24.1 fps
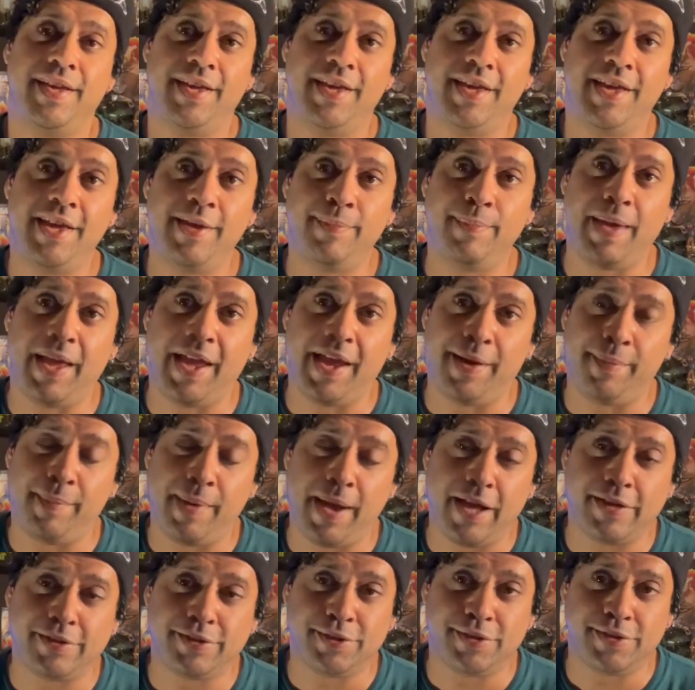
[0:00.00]
He-Man,
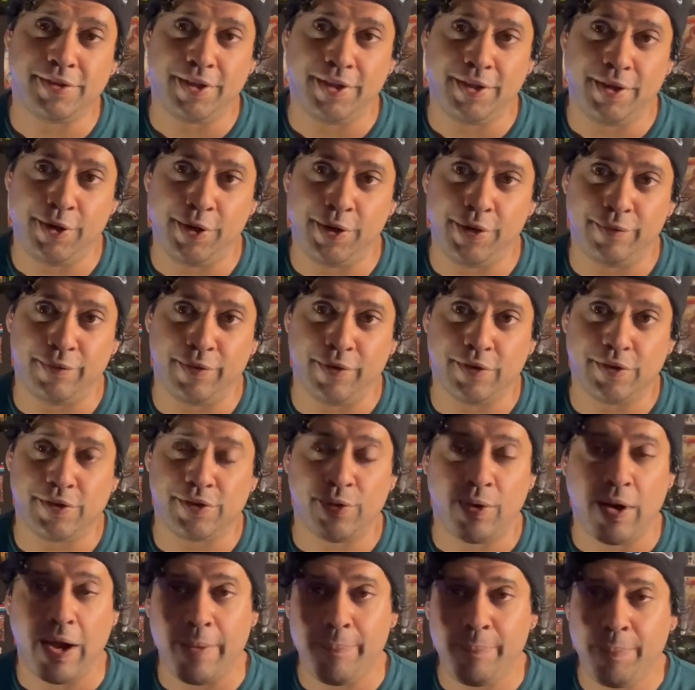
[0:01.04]
Masters of the Universe.
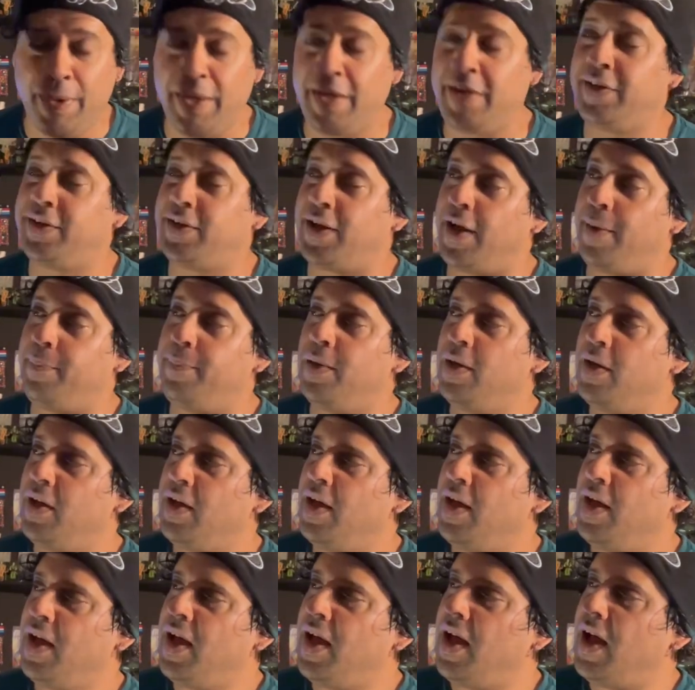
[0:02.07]
So I picked up,
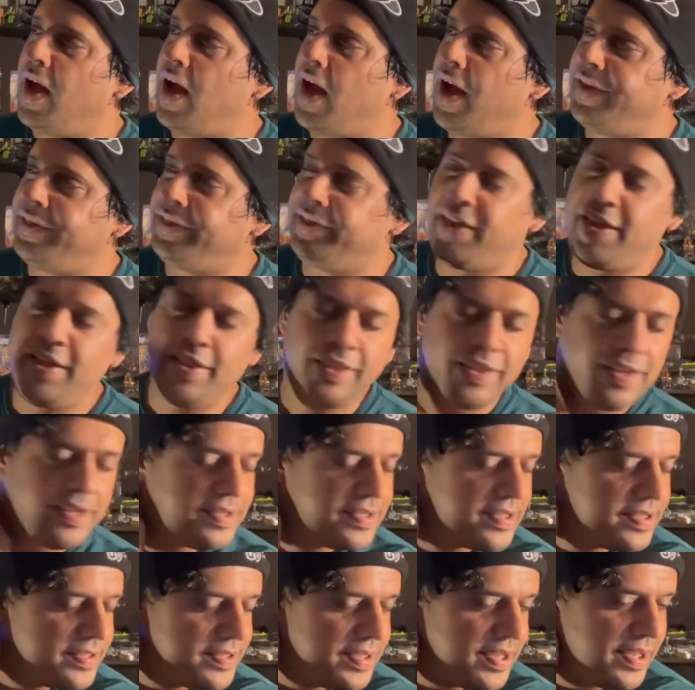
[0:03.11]
I think
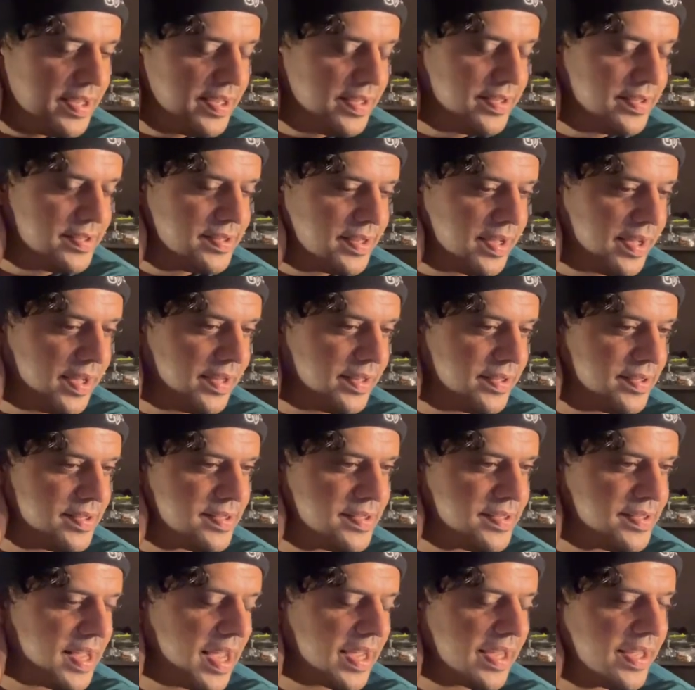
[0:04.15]
this is his uh,
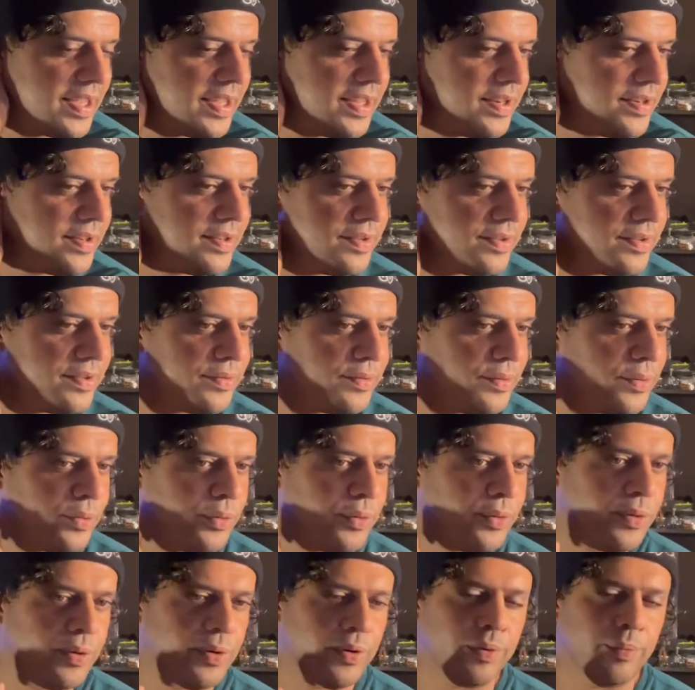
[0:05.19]
second,
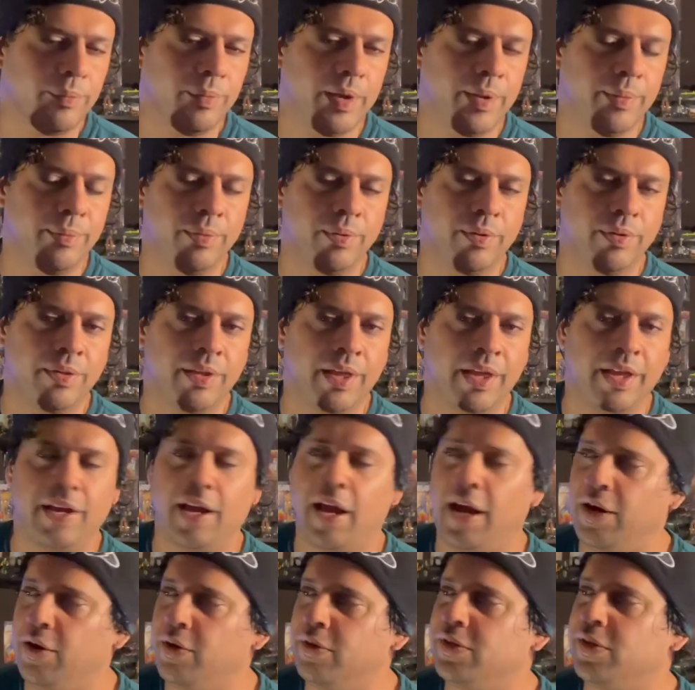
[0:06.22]
or maybe, like,
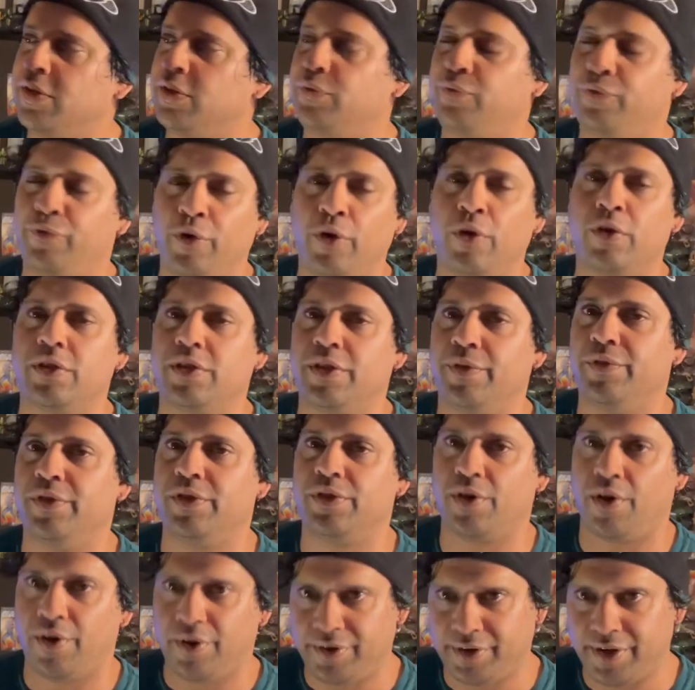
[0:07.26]
I know it's his first of
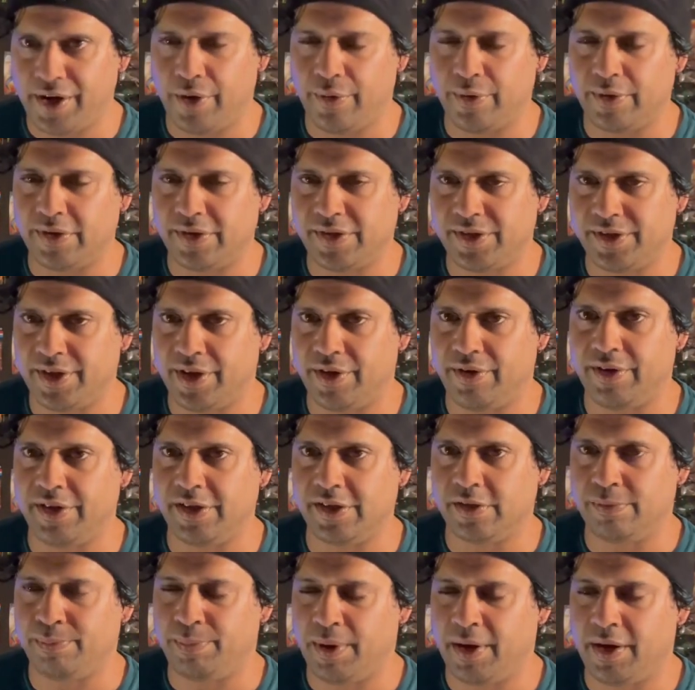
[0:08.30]
his ongoing
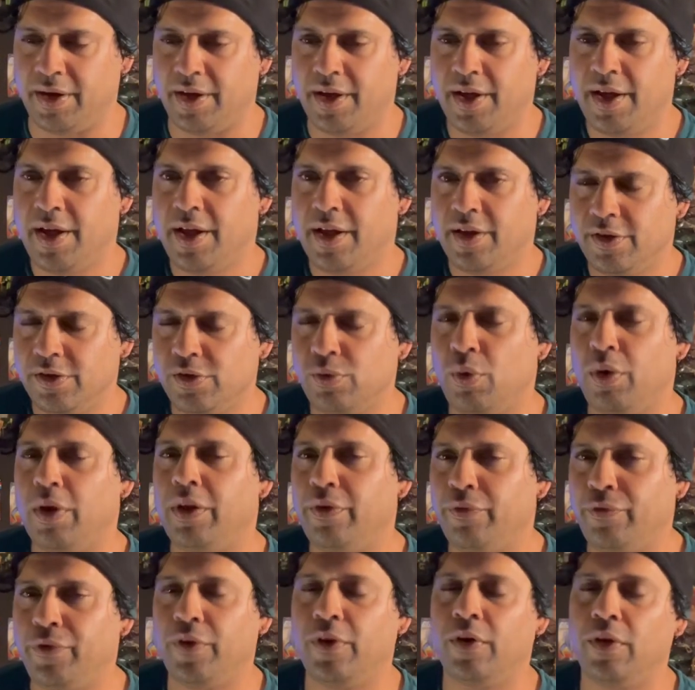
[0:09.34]
series, but this is one of
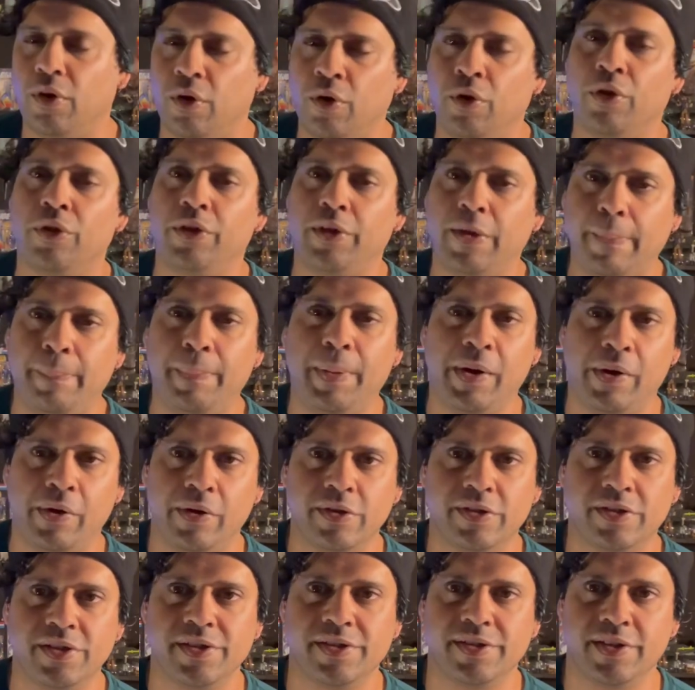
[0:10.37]
the first early
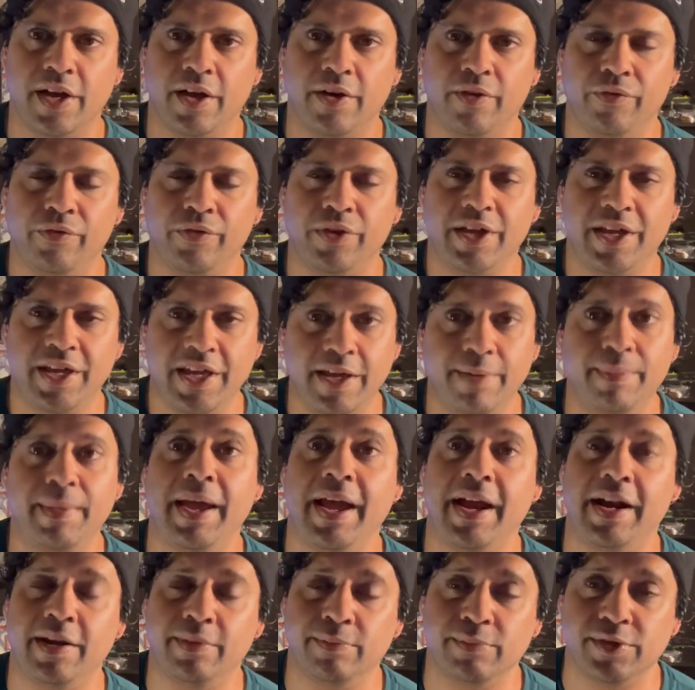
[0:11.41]
appearances of
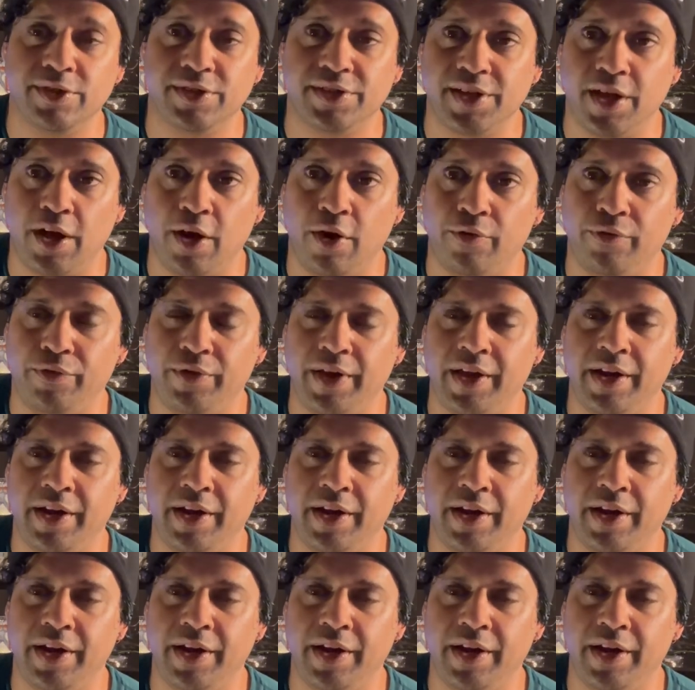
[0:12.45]
He-Man himself.